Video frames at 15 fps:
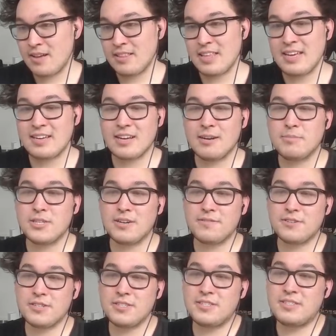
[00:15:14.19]
Like,
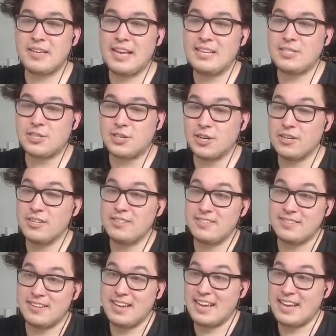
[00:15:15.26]
Absolver's, it's good,